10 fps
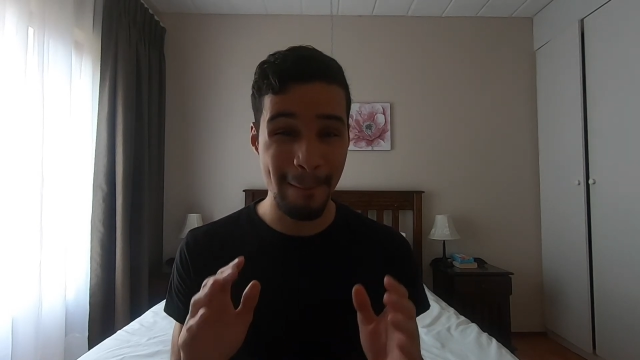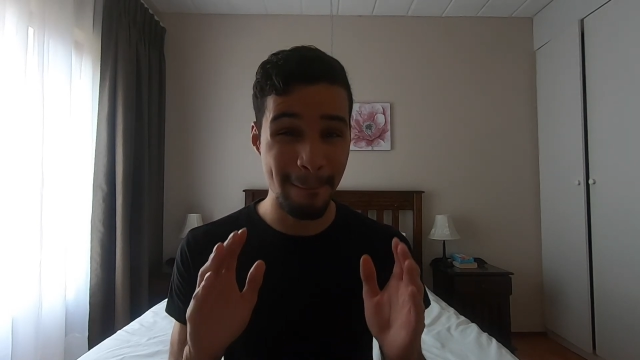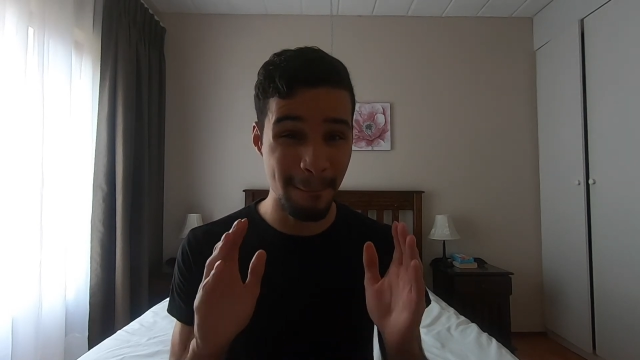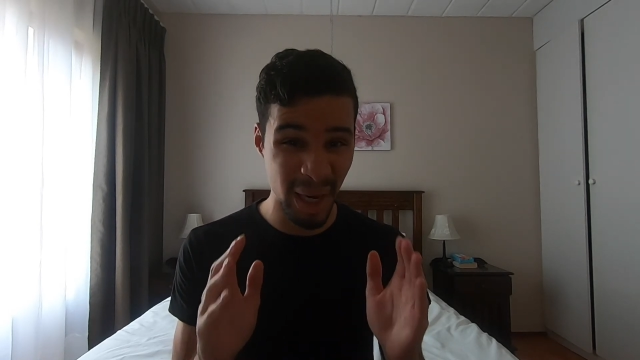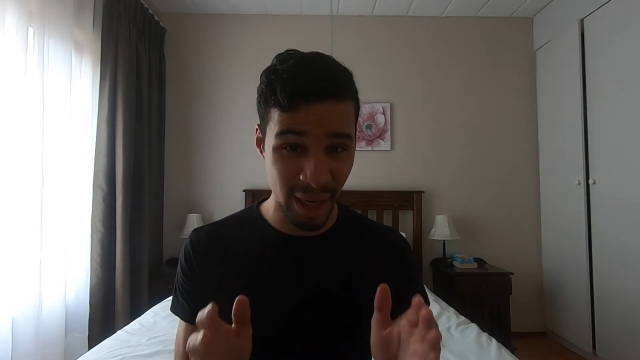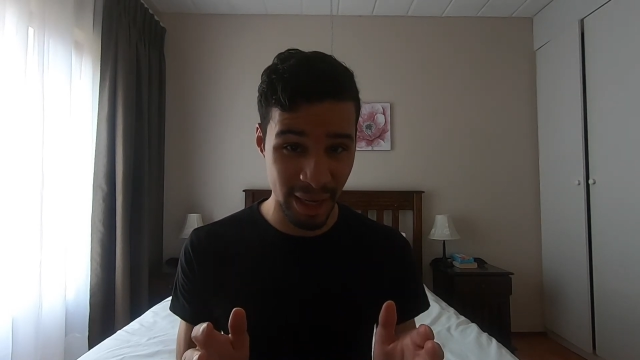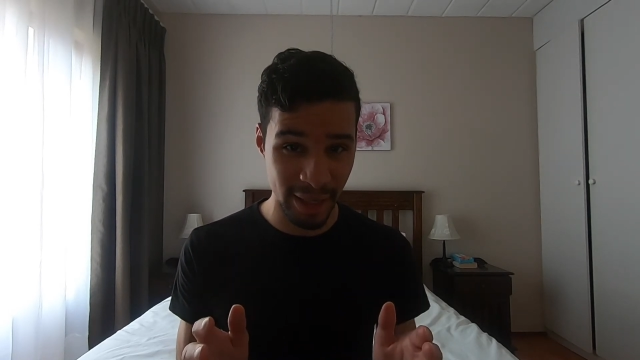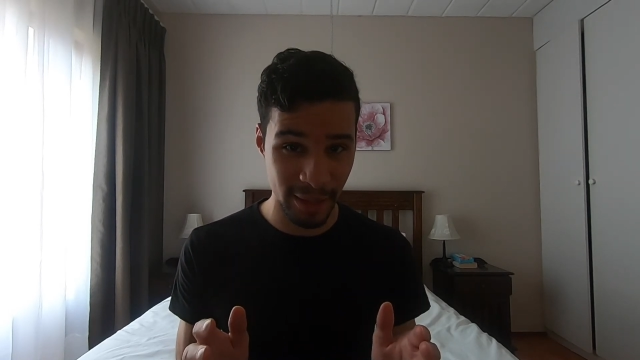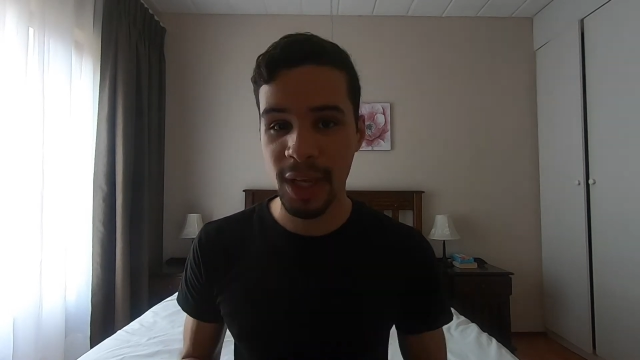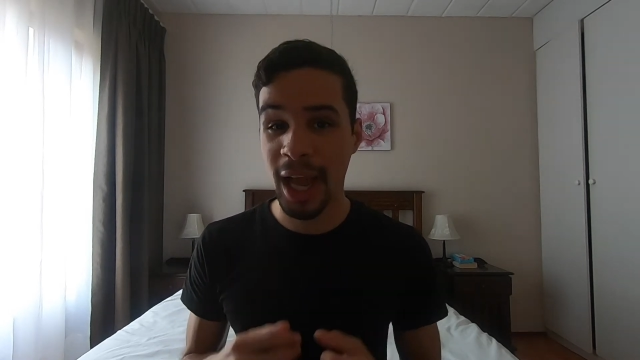but
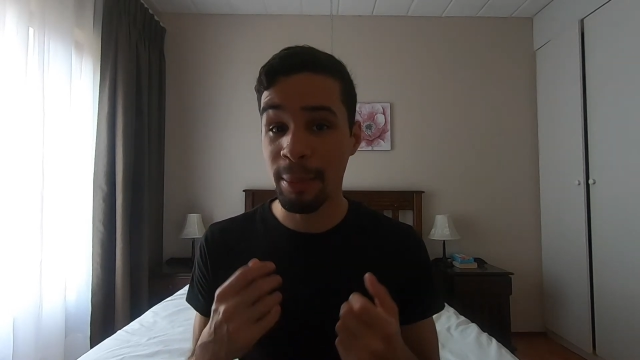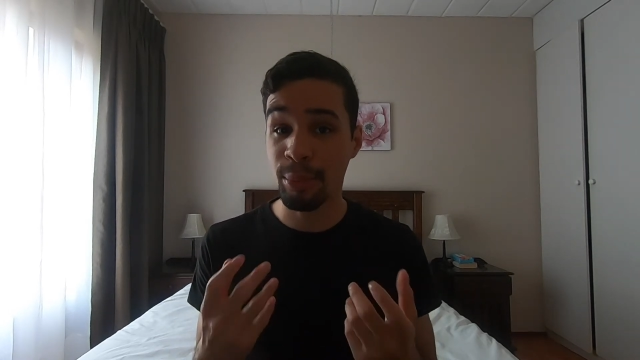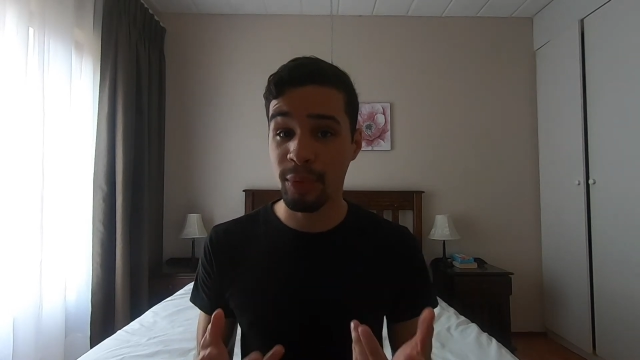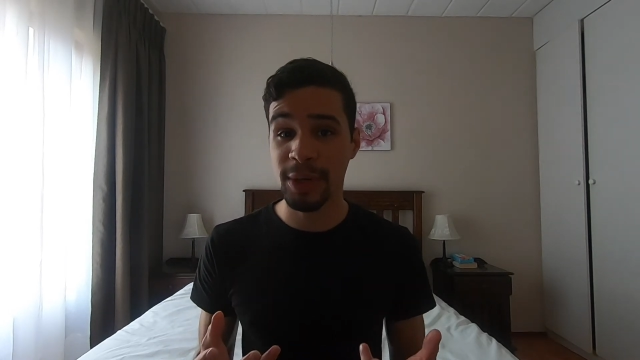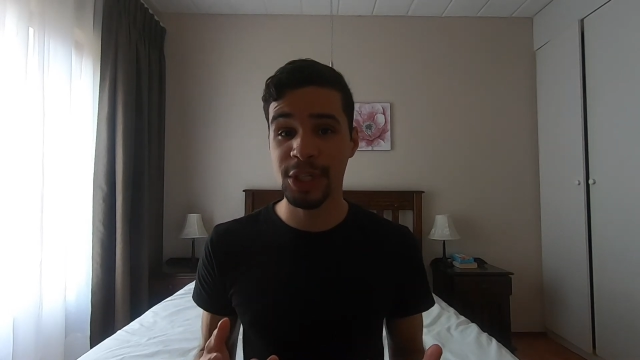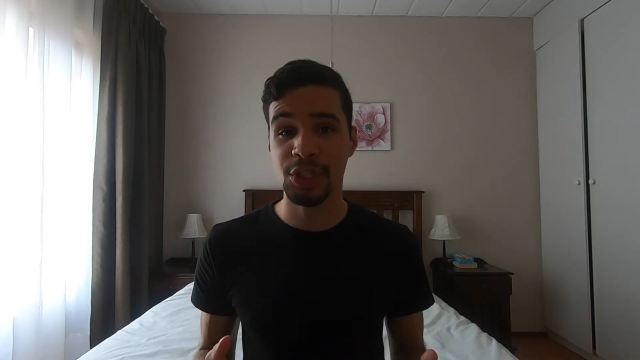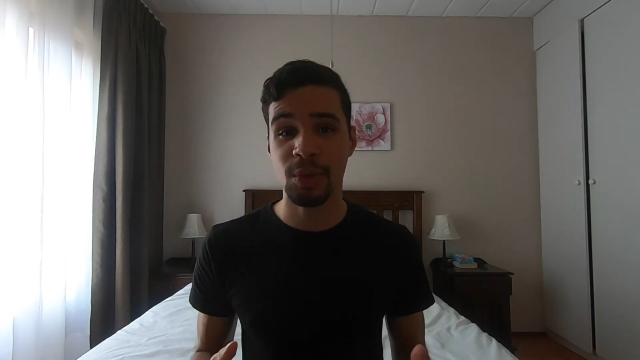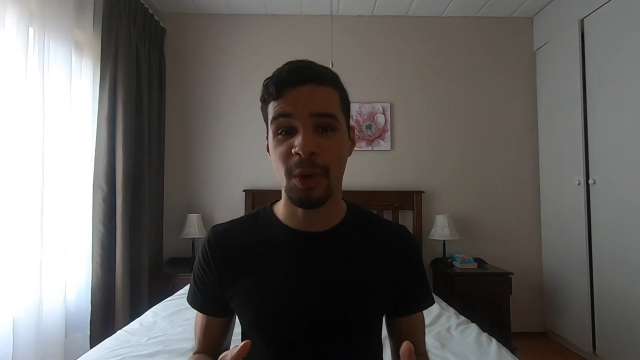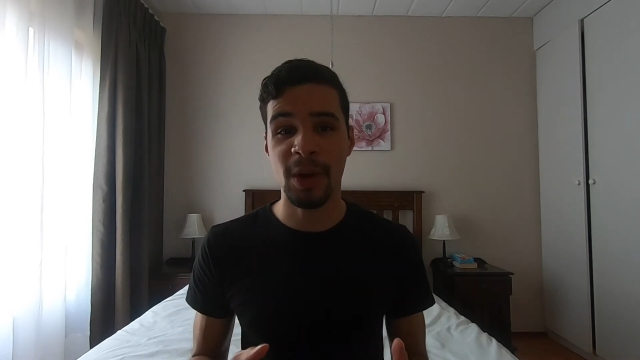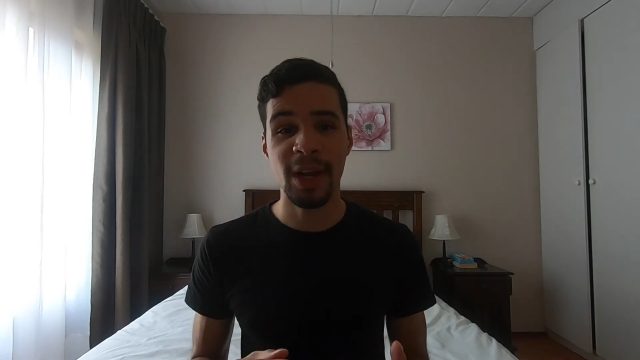I'm pretty
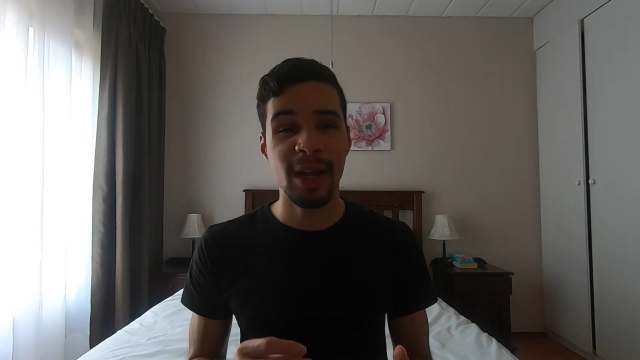sure